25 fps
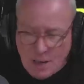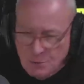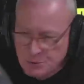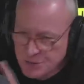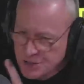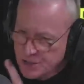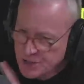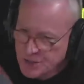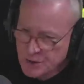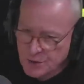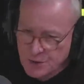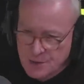right. I'm
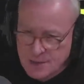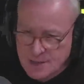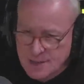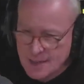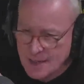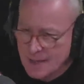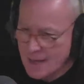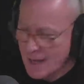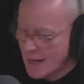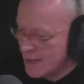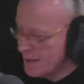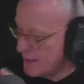just going to
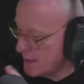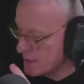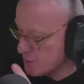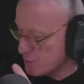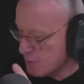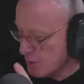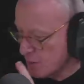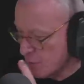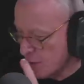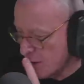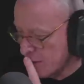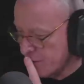say that, and
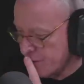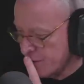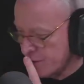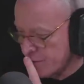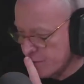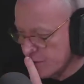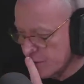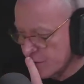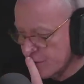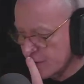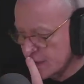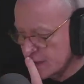that's one of my
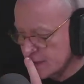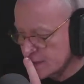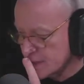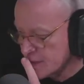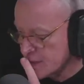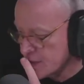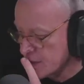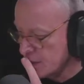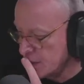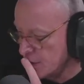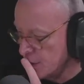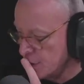favourite
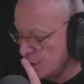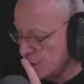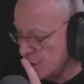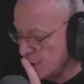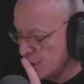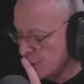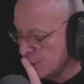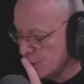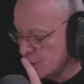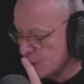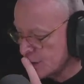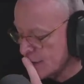phrases that you
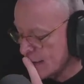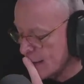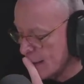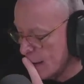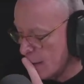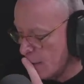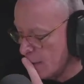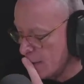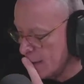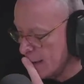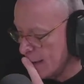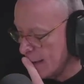use.
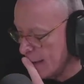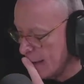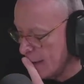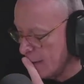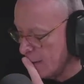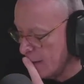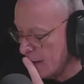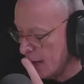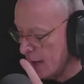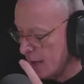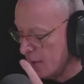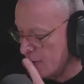I mean,
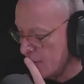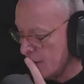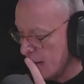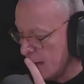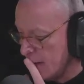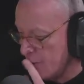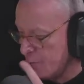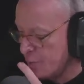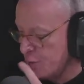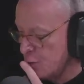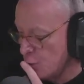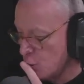
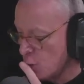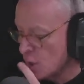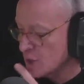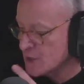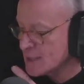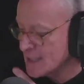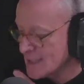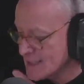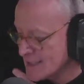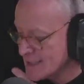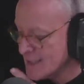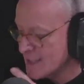if you
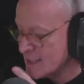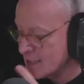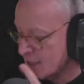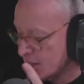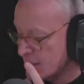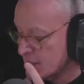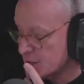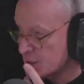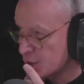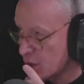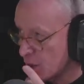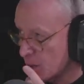want to sit
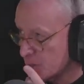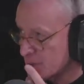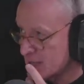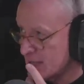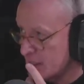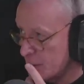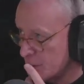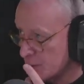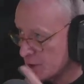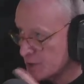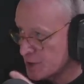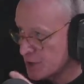at the top
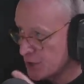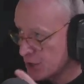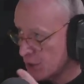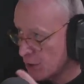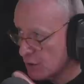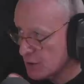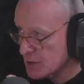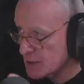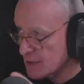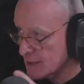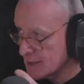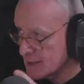table, as you
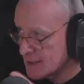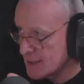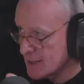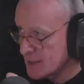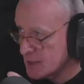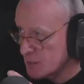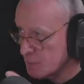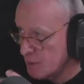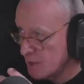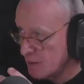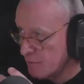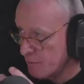constantly say
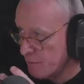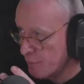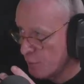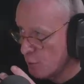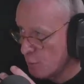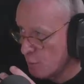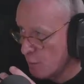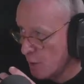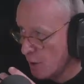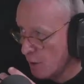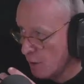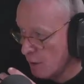to me in
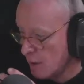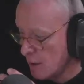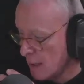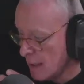football,